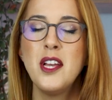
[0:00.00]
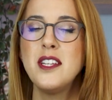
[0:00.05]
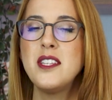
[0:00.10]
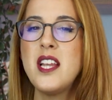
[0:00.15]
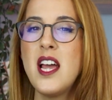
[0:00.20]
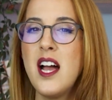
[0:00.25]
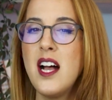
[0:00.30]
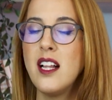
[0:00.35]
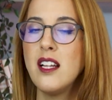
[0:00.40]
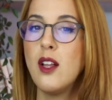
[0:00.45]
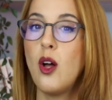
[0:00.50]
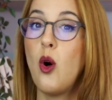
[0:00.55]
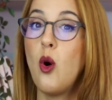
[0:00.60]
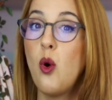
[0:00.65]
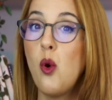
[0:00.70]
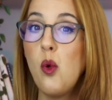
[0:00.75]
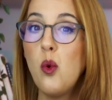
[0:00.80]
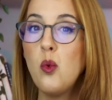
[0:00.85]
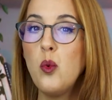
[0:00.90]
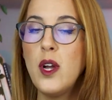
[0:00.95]
Tell
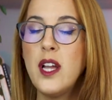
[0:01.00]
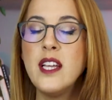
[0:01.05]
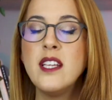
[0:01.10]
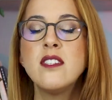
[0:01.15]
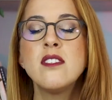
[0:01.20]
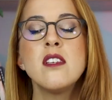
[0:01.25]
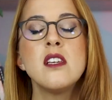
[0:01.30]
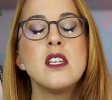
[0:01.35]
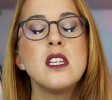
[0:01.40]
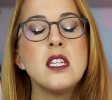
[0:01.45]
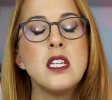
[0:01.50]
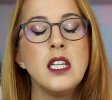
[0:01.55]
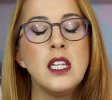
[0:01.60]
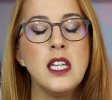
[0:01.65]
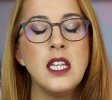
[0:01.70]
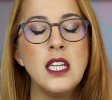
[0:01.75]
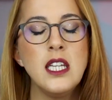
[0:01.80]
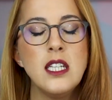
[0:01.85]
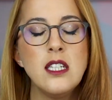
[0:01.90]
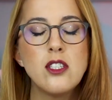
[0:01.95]
always
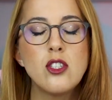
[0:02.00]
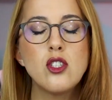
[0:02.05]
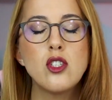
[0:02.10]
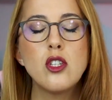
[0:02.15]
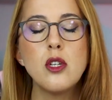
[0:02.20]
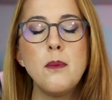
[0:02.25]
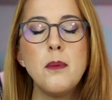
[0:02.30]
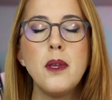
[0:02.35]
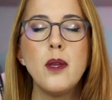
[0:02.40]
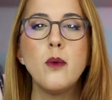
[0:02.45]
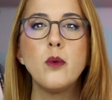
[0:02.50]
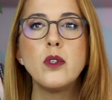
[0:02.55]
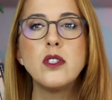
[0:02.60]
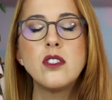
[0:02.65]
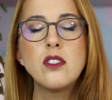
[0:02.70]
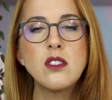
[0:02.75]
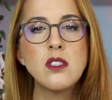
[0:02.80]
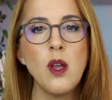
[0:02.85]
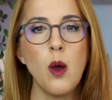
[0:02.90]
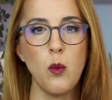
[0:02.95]
needs to be
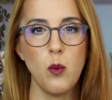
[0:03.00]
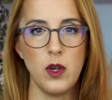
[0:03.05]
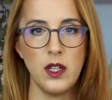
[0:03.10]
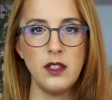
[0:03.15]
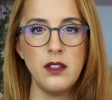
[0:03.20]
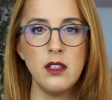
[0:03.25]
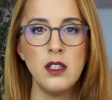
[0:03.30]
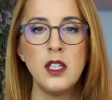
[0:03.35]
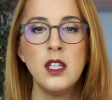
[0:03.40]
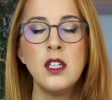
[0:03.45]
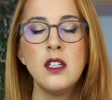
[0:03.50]
with someone.